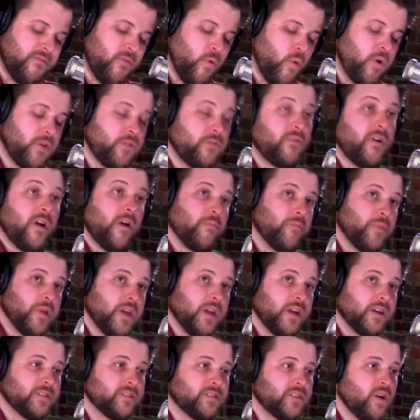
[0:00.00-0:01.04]
fourth-round
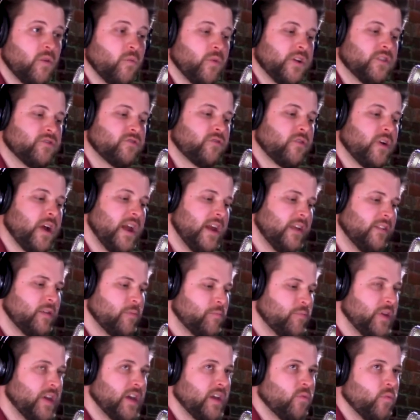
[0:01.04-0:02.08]
pick. So we trade
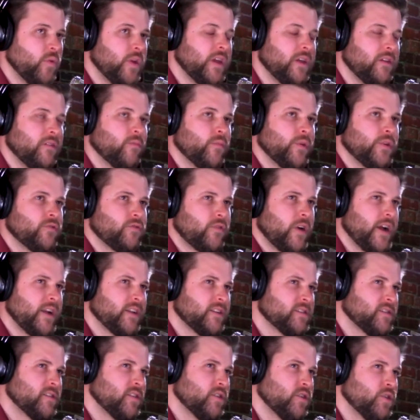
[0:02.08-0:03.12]
the pick. We
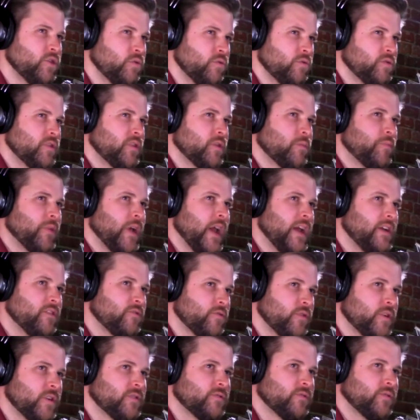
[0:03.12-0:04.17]
traded Sanu to the
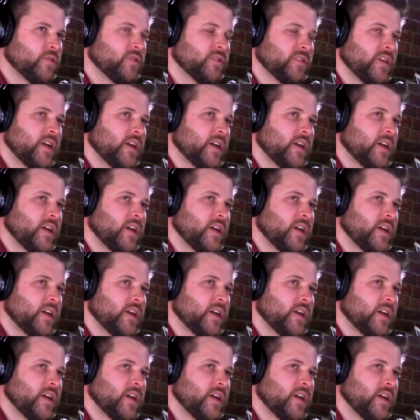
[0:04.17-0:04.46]
Patriots for a